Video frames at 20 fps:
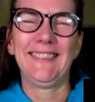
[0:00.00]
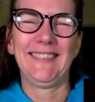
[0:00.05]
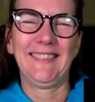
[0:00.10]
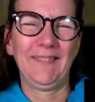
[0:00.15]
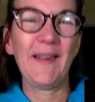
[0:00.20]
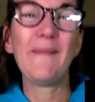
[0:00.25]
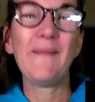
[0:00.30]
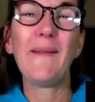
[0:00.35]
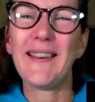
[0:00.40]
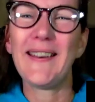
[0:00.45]

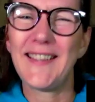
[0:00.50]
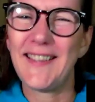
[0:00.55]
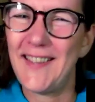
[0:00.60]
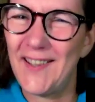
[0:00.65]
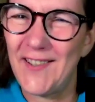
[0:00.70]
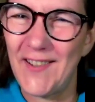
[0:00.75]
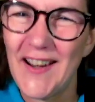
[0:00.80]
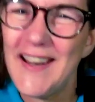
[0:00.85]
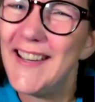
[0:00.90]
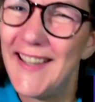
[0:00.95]
we went
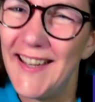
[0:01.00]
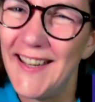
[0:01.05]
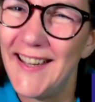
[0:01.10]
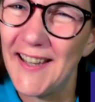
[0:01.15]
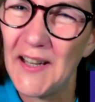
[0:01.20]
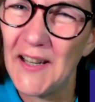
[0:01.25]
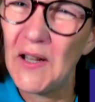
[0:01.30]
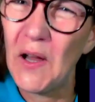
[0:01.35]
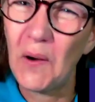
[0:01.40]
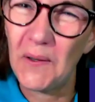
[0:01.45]
straight
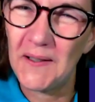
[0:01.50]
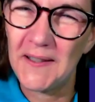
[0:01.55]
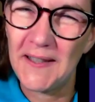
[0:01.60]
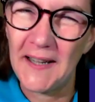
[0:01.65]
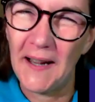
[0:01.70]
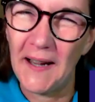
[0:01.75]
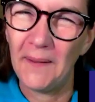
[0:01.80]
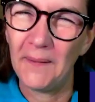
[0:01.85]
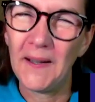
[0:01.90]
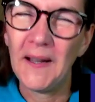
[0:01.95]
into
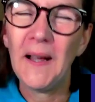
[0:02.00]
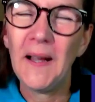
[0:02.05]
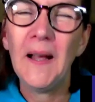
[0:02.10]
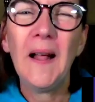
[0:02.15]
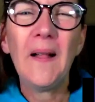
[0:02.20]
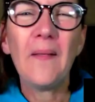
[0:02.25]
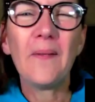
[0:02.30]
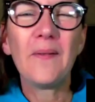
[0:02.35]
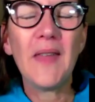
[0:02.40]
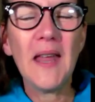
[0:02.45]
lockdown,
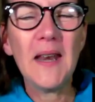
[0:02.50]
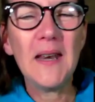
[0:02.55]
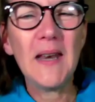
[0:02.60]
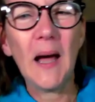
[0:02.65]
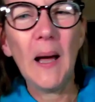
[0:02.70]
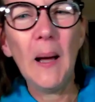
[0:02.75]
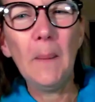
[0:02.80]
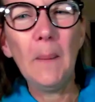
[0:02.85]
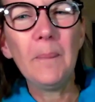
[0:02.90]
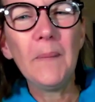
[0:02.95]

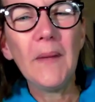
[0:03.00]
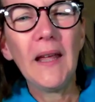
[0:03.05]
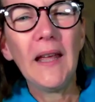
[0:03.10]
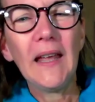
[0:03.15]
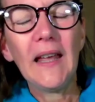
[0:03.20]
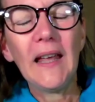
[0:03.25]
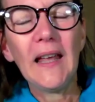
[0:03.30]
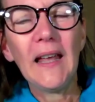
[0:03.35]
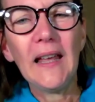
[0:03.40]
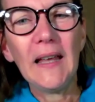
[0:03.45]
then um,
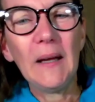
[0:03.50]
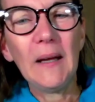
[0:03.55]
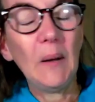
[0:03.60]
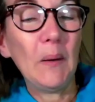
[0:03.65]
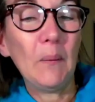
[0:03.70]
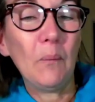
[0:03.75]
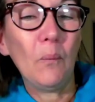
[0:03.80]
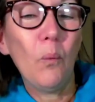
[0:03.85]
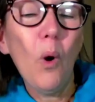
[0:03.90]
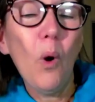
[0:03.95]

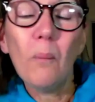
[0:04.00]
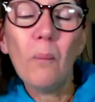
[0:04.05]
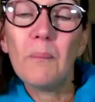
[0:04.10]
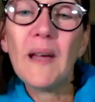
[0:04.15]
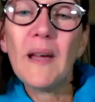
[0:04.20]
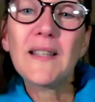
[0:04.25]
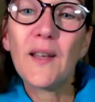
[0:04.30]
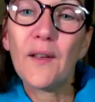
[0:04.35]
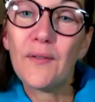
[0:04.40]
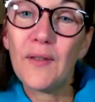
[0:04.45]
what
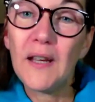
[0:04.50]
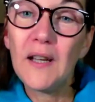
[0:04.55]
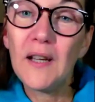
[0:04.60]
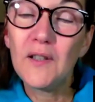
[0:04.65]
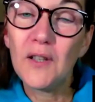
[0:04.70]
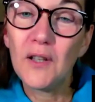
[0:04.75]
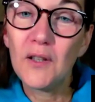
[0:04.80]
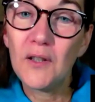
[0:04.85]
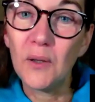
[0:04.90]
better thing